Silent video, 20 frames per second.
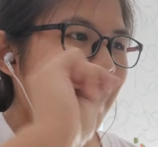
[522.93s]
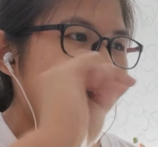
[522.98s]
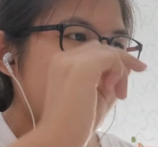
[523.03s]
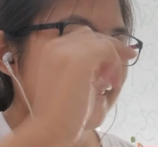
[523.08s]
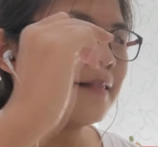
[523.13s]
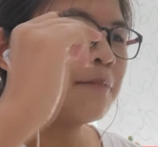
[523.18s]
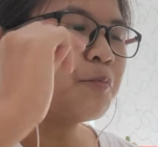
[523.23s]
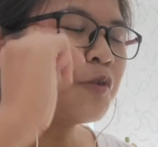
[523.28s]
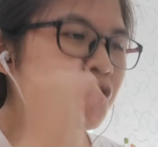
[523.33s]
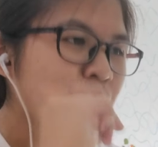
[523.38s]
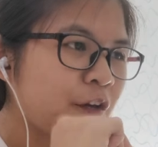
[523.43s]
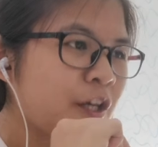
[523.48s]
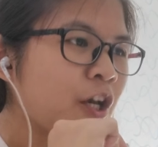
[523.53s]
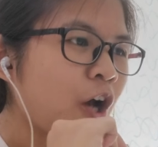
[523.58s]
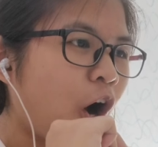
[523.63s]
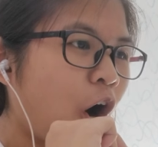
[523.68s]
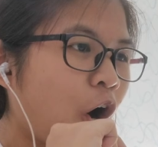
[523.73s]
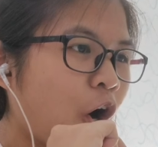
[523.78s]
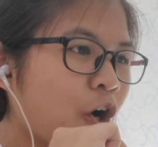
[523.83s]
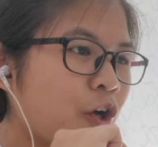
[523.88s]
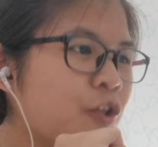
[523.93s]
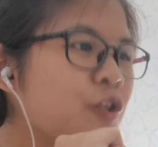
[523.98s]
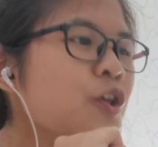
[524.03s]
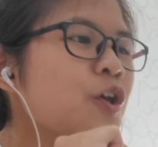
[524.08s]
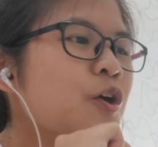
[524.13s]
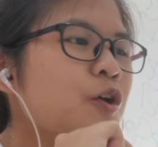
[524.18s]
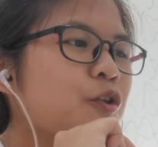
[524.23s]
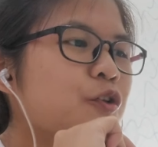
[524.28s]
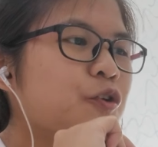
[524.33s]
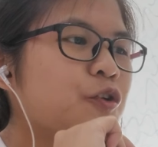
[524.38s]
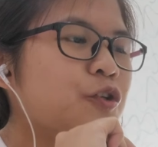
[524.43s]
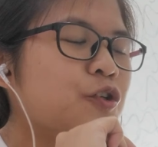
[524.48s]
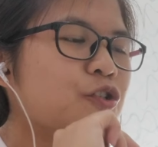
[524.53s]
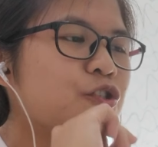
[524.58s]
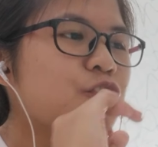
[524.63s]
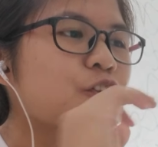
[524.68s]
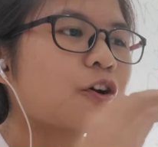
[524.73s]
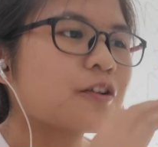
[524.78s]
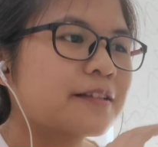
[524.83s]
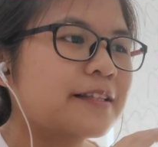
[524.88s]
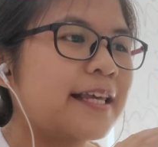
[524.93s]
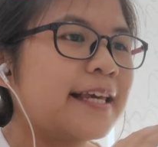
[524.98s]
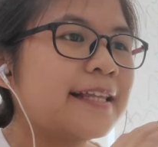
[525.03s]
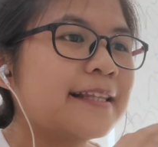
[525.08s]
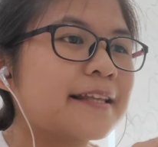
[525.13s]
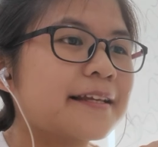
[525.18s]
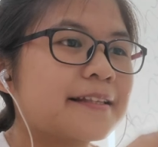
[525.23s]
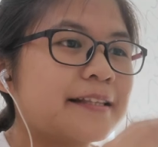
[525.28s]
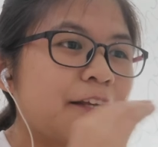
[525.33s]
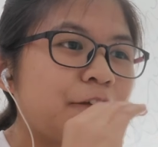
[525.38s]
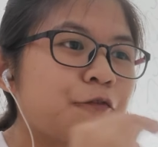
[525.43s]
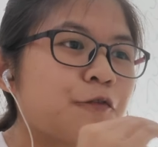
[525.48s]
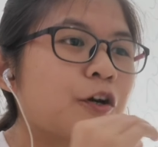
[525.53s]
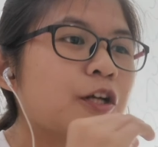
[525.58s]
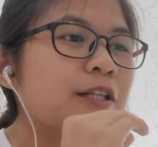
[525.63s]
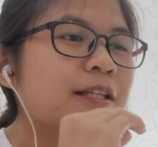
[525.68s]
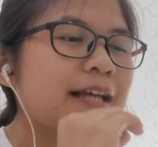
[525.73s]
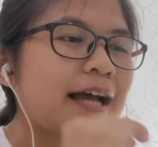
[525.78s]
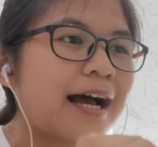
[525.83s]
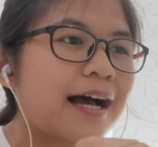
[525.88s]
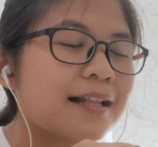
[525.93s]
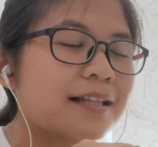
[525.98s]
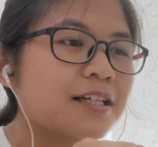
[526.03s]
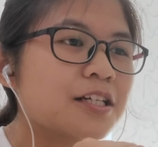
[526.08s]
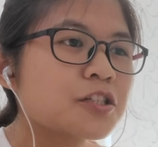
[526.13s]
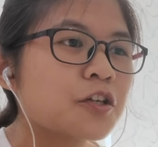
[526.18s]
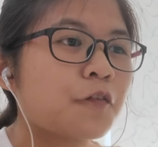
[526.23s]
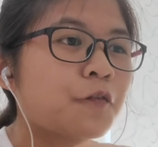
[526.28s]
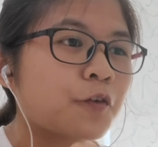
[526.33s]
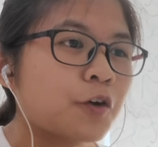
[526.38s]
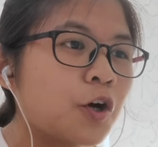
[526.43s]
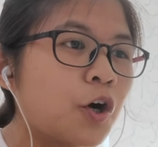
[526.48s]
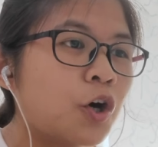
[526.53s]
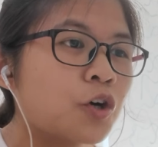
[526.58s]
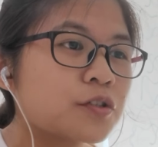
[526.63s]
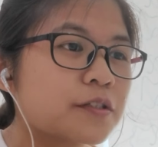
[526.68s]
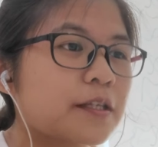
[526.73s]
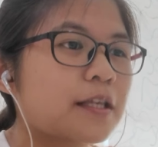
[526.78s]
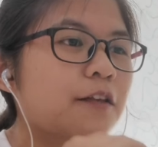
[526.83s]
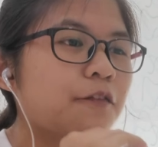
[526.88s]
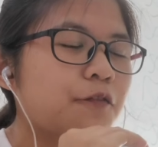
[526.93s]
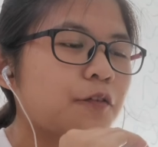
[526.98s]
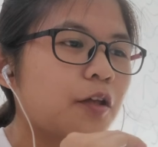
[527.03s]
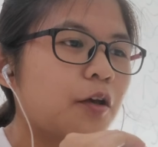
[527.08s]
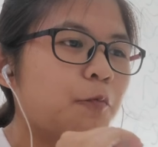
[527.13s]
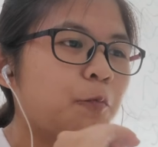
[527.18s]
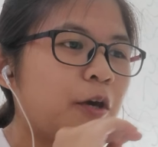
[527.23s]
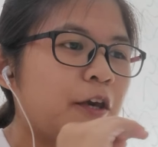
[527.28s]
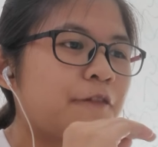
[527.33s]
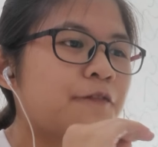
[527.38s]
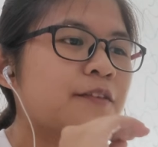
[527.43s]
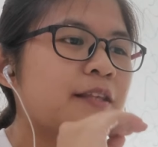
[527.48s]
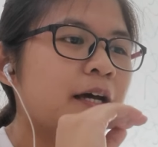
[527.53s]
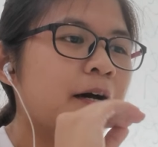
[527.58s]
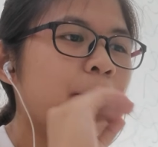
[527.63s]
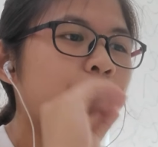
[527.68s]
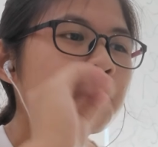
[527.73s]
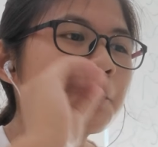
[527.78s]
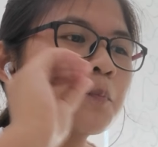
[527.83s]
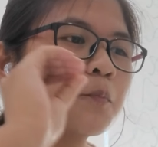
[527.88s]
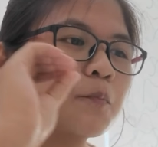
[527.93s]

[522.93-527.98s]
and moving on to sorting the different colors of codes with the